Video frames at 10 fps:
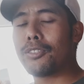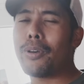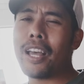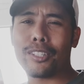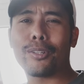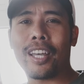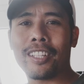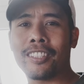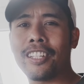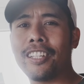So as you
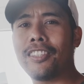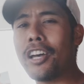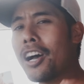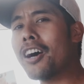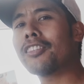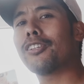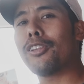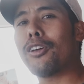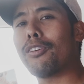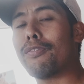can see, there aren't a
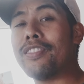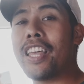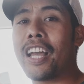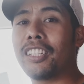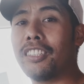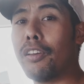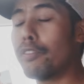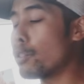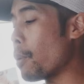lot of negatives,